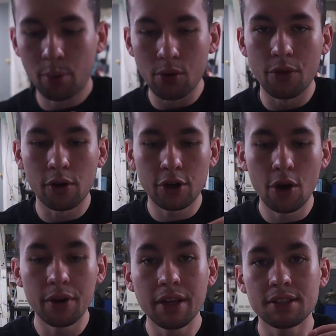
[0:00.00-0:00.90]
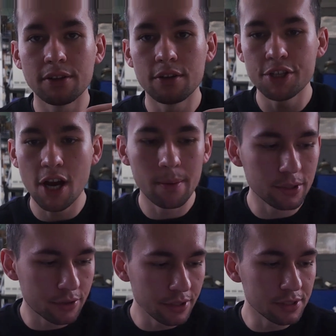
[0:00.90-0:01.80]
per their codings and their
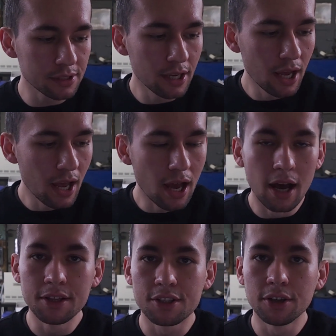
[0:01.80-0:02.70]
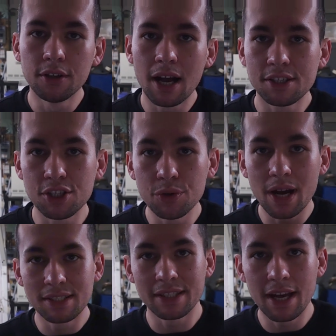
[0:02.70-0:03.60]
geometries. Until I see you
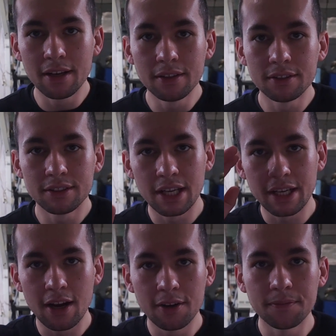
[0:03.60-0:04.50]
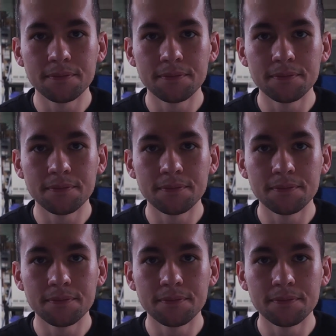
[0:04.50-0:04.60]
guys again, take care.